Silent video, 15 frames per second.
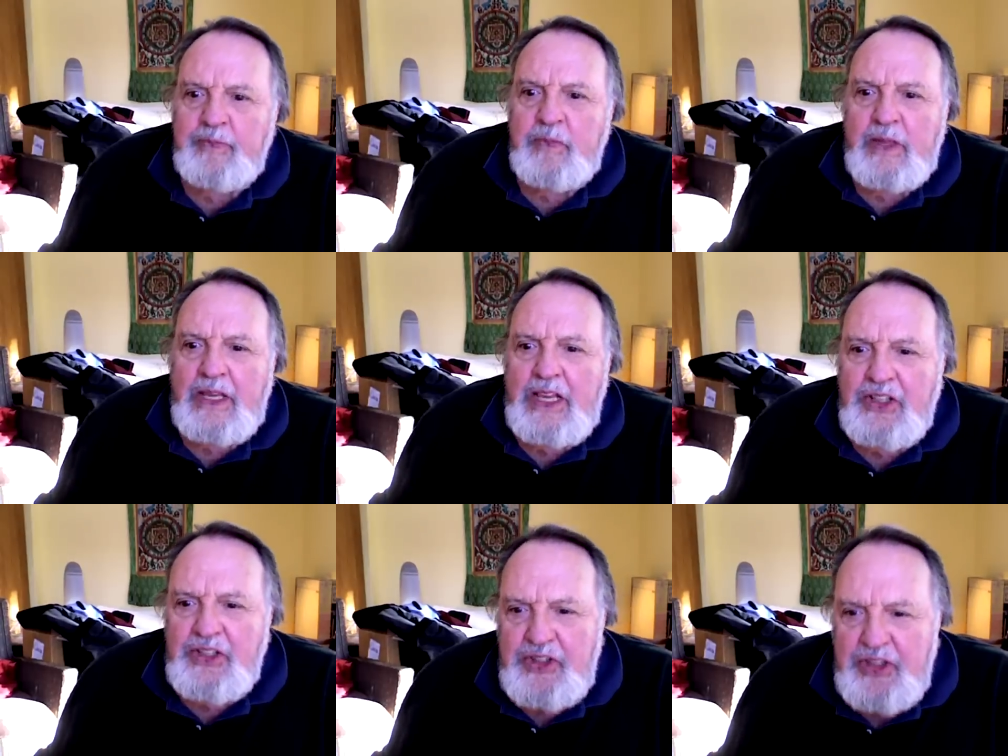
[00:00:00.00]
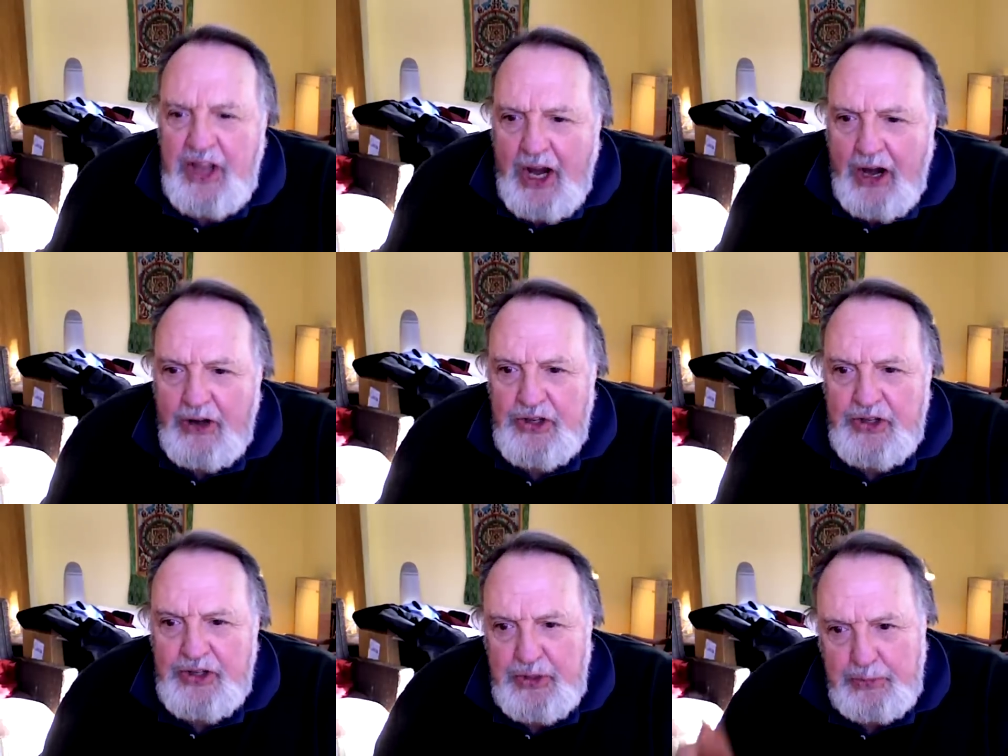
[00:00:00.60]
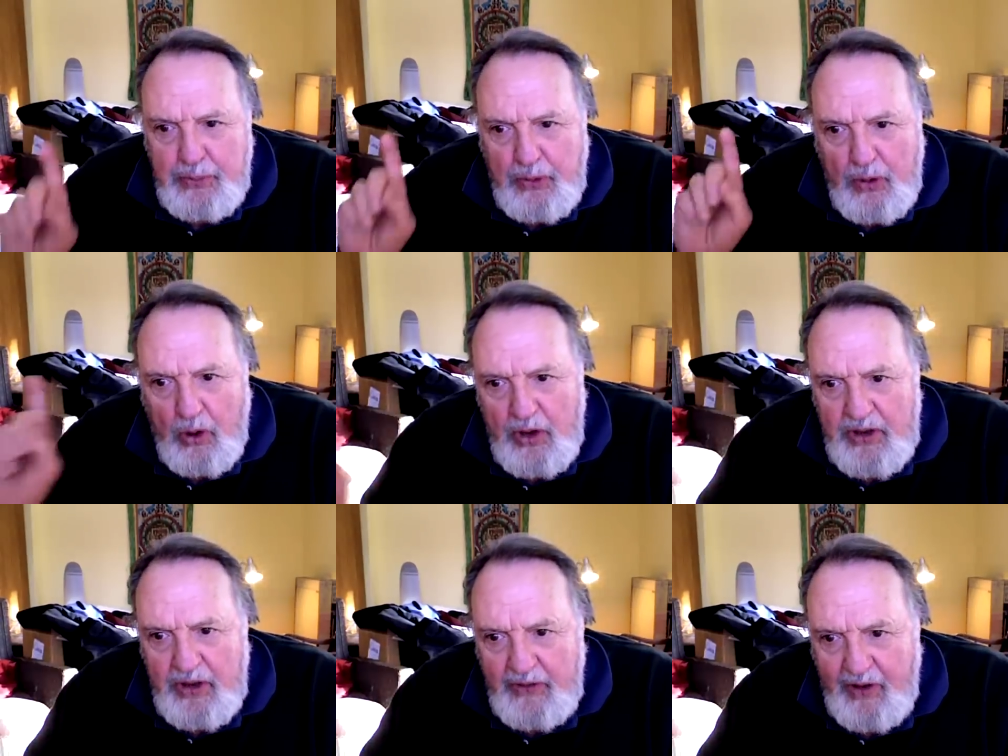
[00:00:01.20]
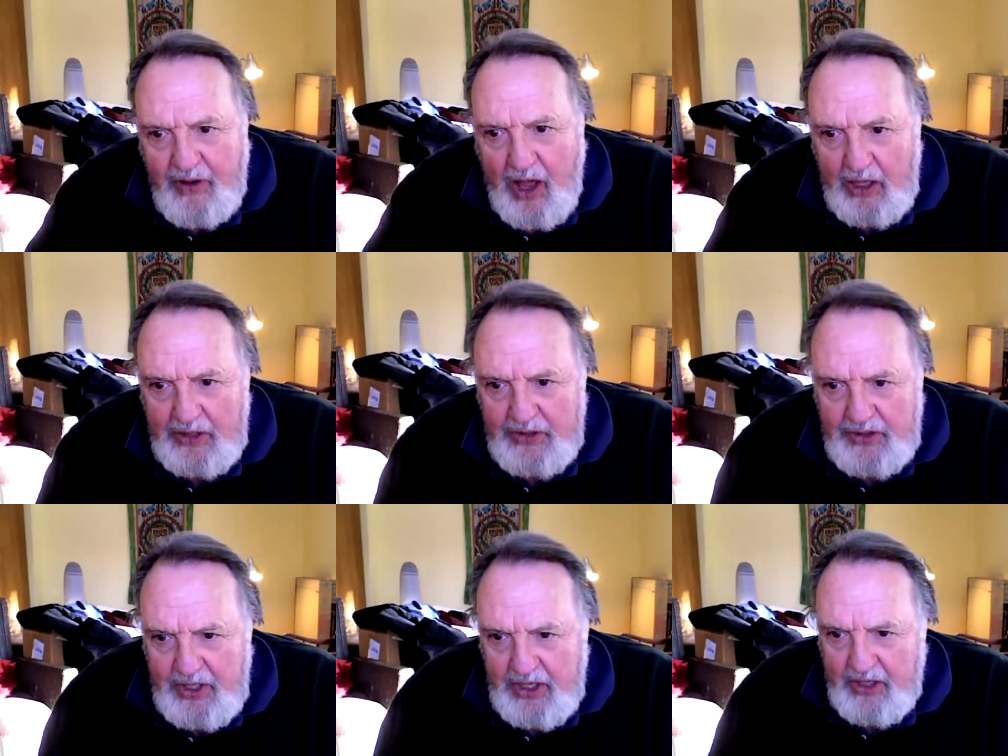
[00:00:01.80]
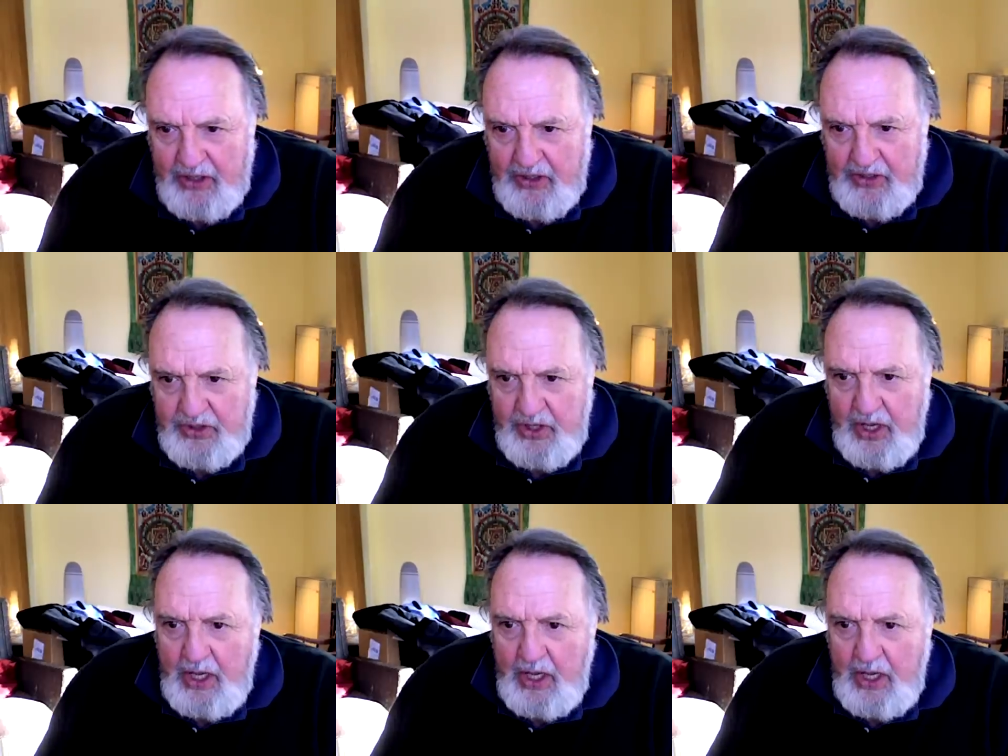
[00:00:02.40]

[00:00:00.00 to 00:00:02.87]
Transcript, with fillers: is there to support the volunteers.